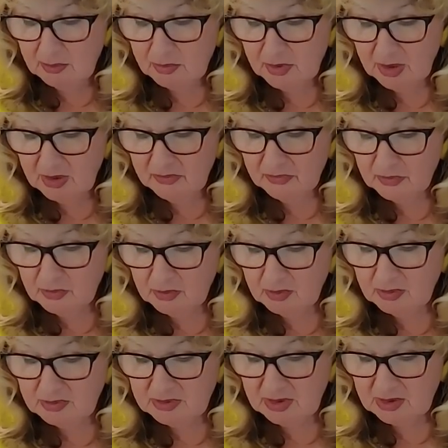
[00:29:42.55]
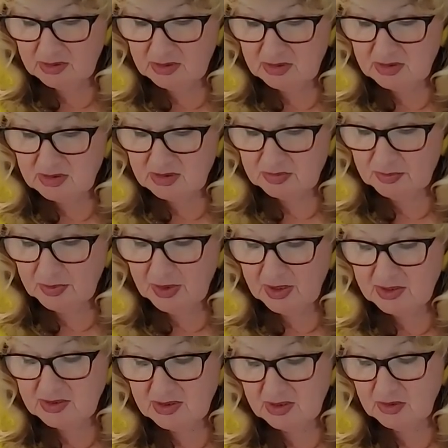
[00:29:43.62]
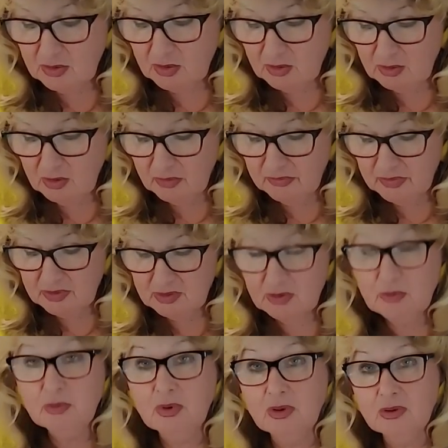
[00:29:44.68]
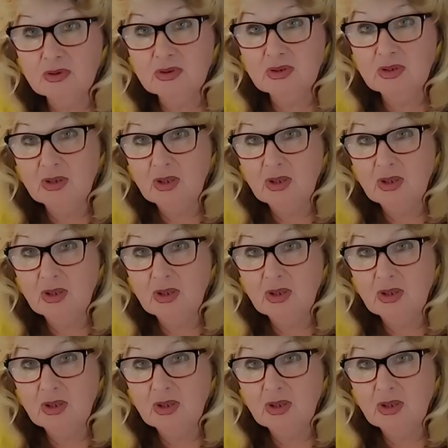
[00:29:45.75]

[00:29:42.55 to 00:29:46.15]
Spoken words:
Pray for the displaced all over the world,